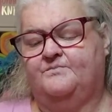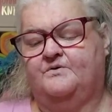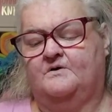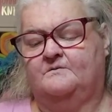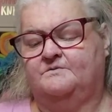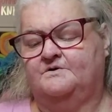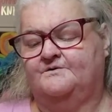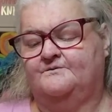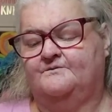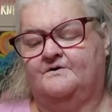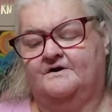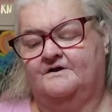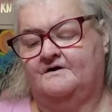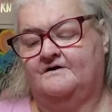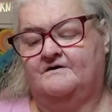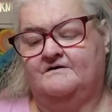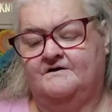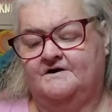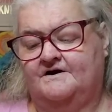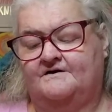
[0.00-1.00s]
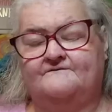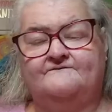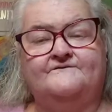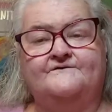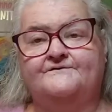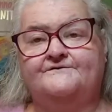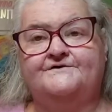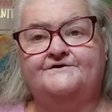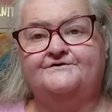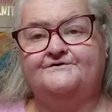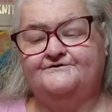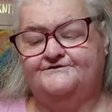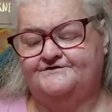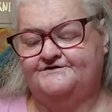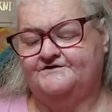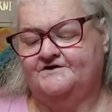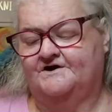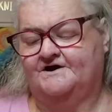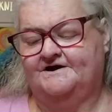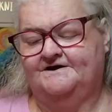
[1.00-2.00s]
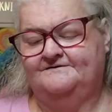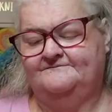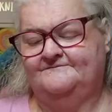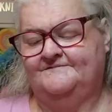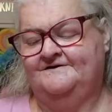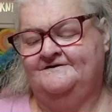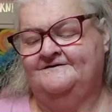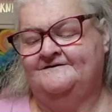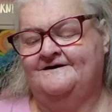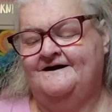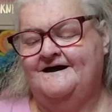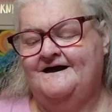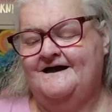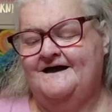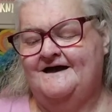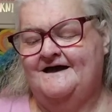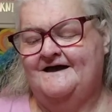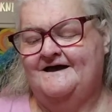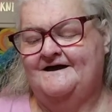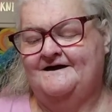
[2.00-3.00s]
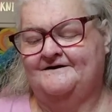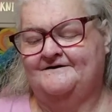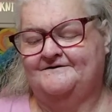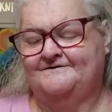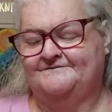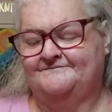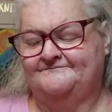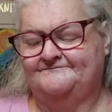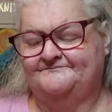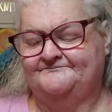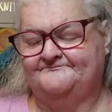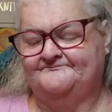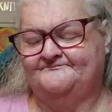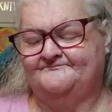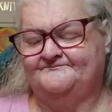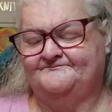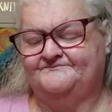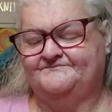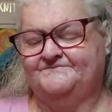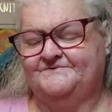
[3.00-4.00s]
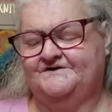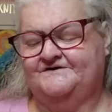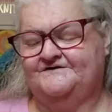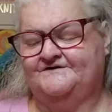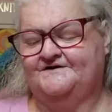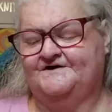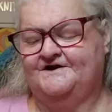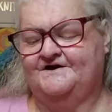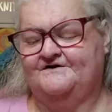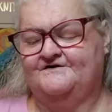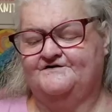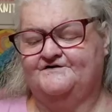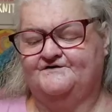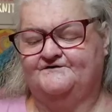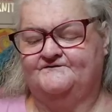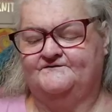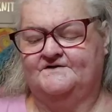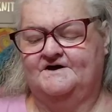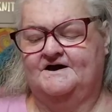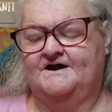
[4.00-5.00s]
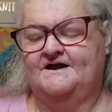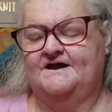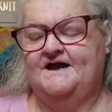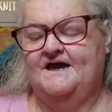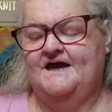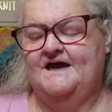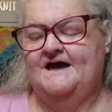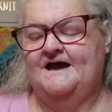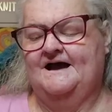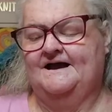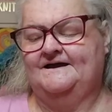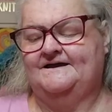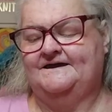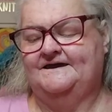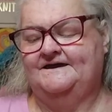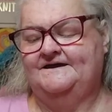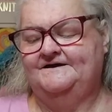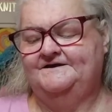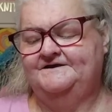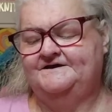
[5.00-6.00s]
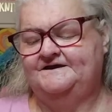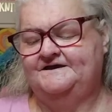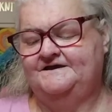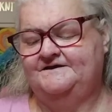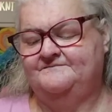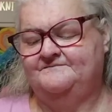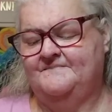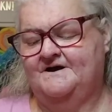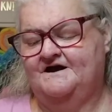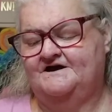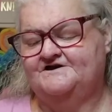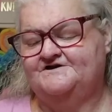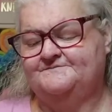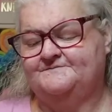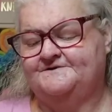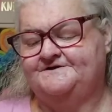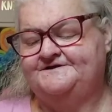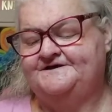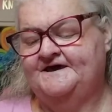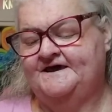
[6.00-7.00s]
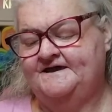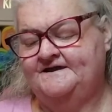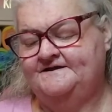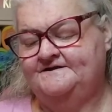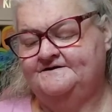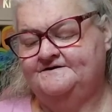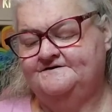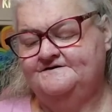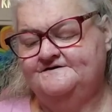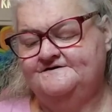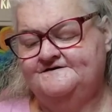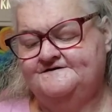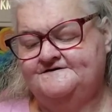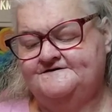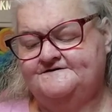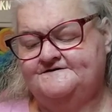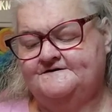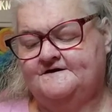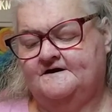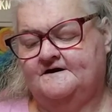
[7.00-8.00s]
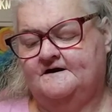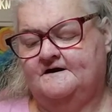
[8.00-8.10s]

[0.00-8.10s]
Probably what I'll have for dinner tonight is a carrot souffle. I can eat mashed potatoes.